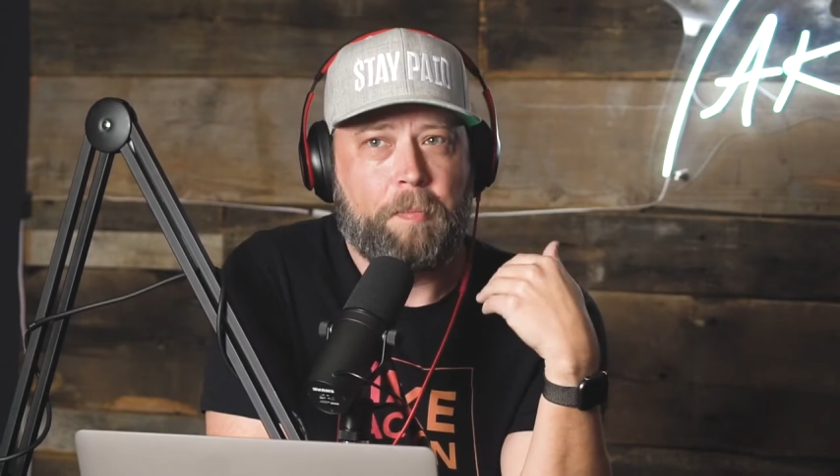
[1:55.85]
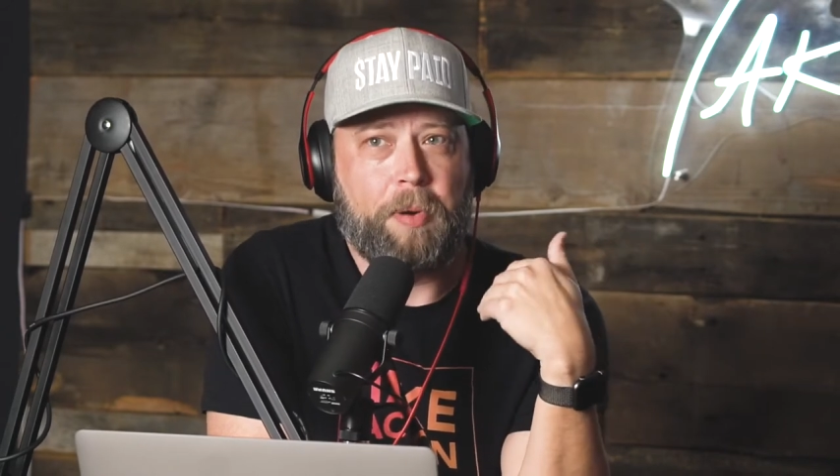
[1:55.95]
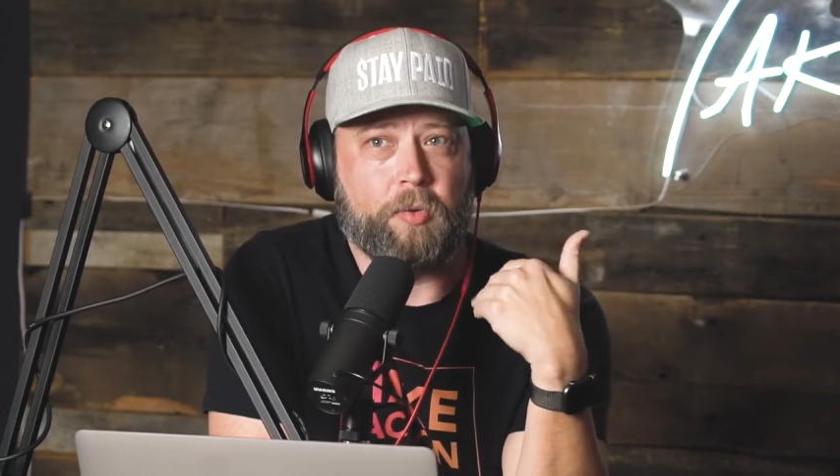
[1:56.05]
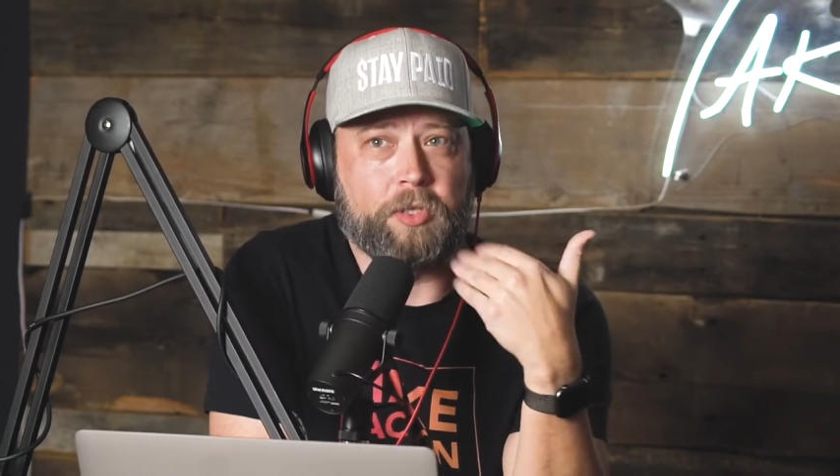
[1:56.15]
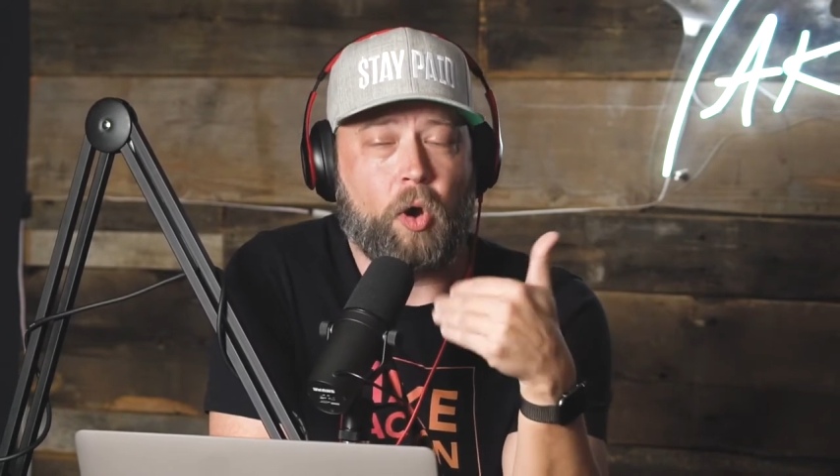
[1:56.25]

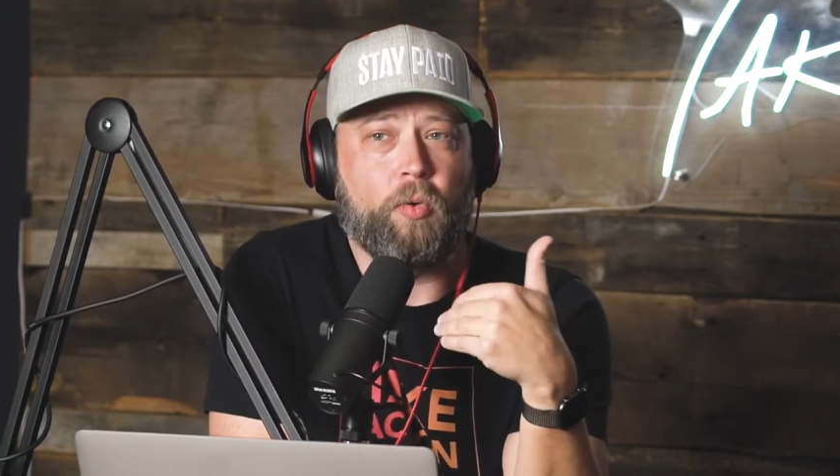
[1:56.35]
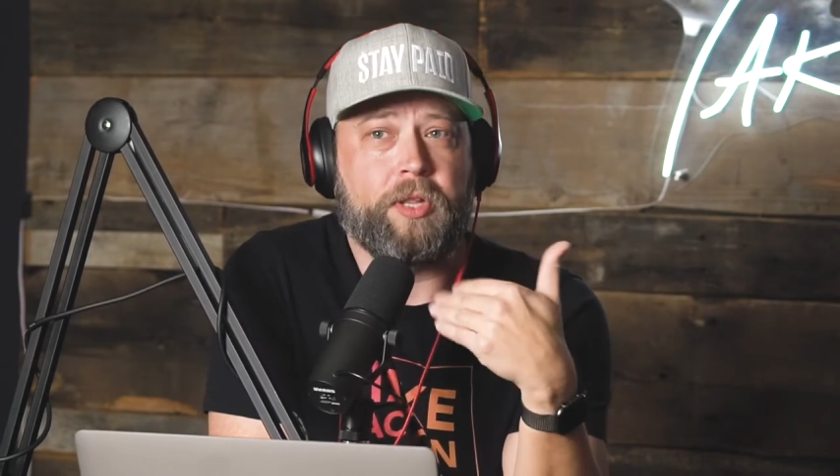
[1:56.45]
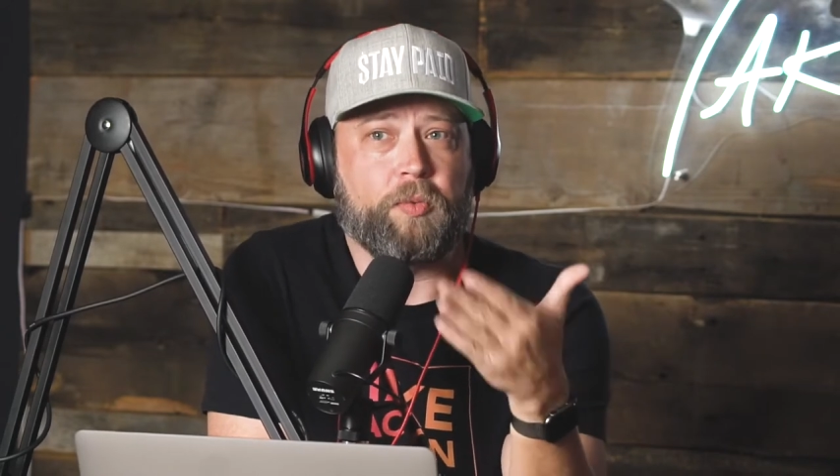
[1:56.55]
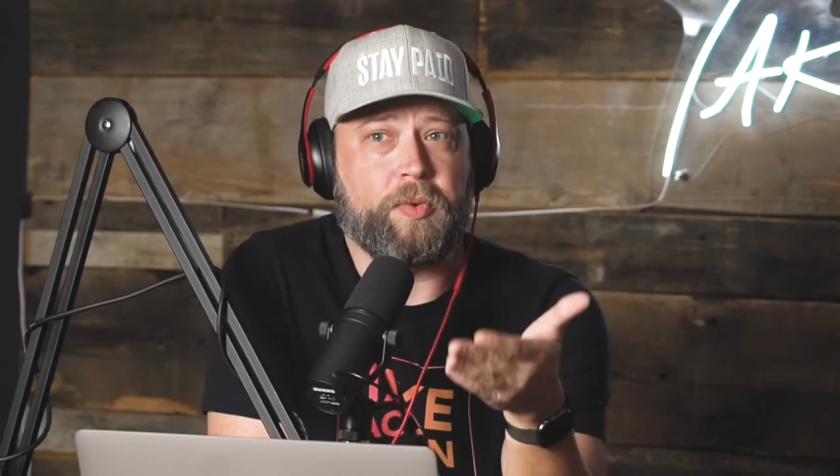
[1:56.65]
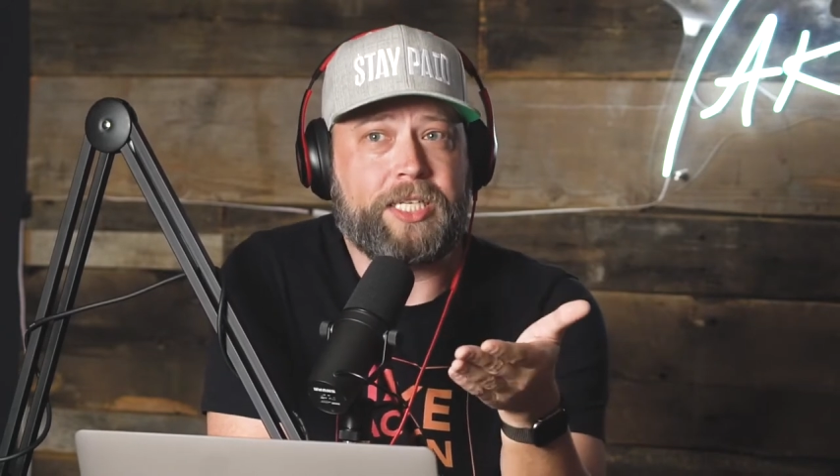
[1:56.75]
But it was
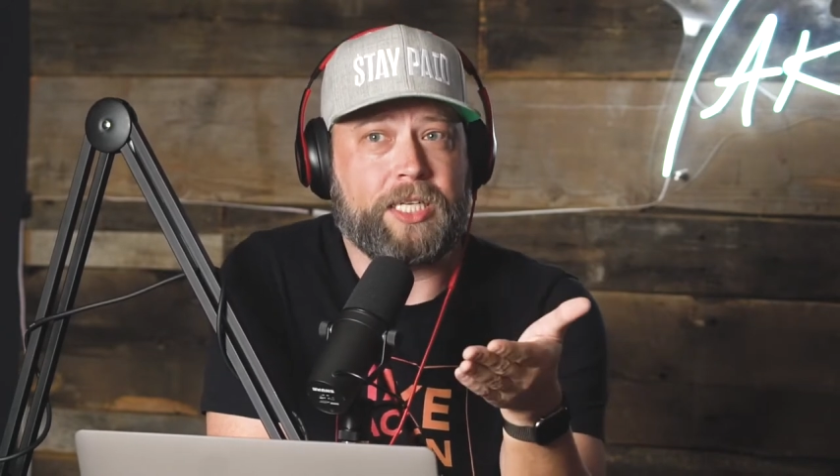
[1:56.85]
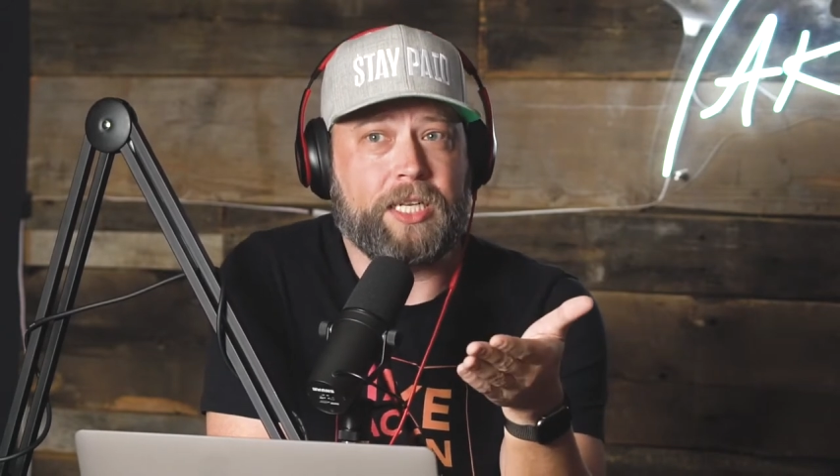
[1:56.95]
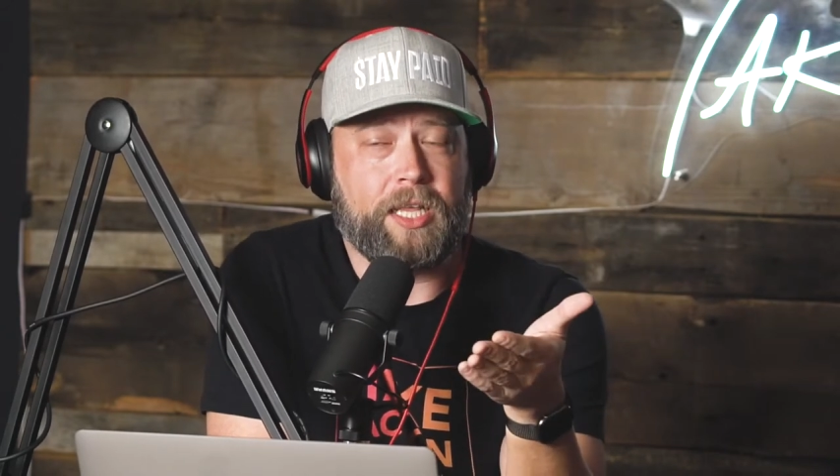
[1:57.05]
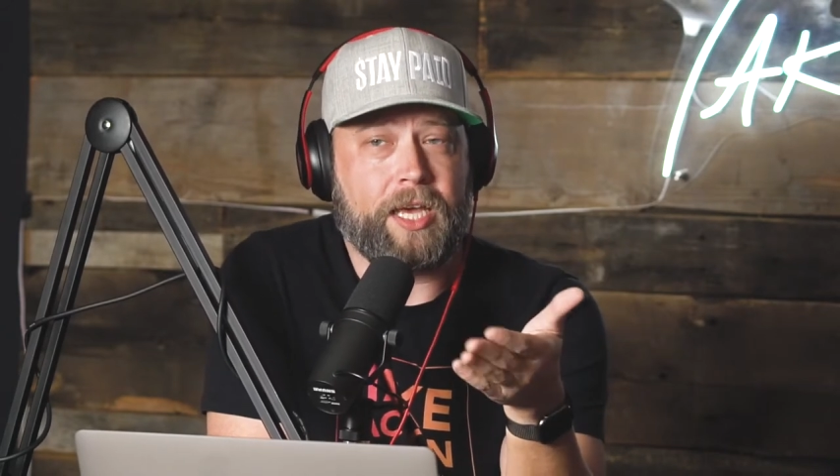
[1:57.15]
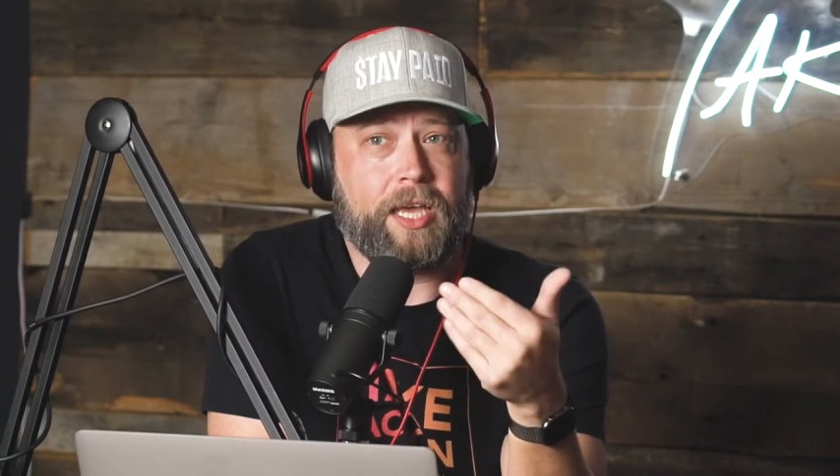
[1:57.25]
only
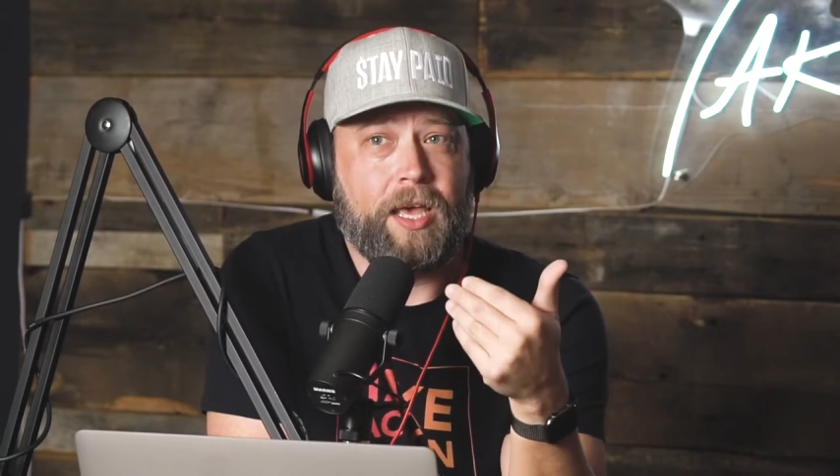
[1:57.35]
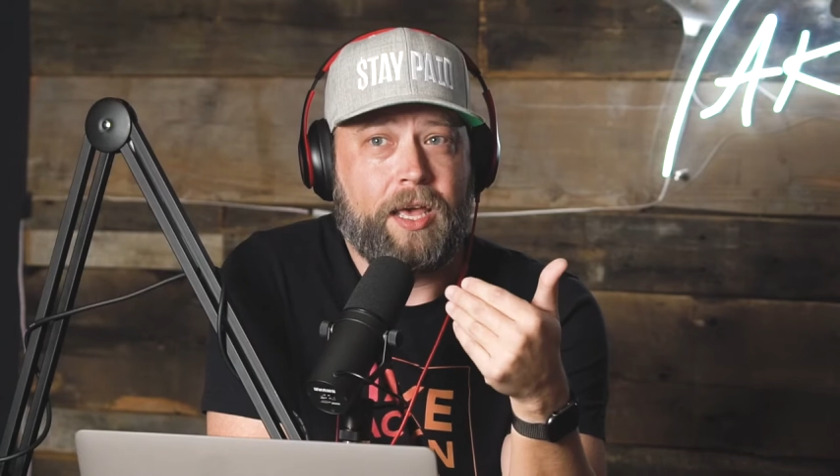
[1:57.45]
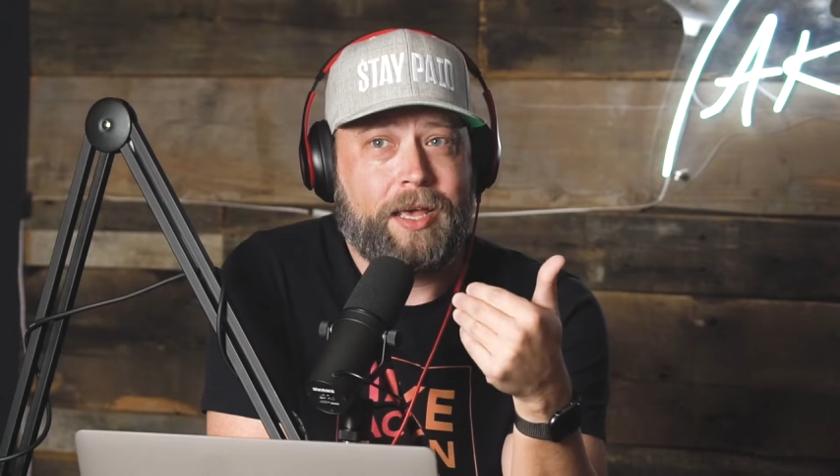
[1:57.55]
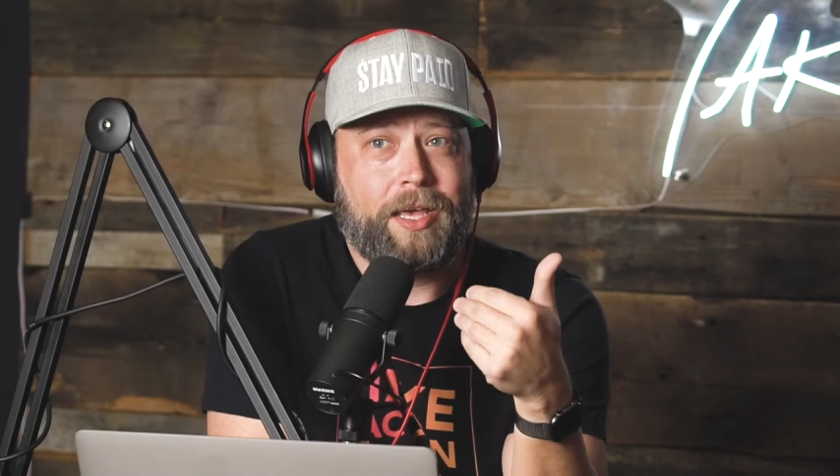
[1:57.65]
recently,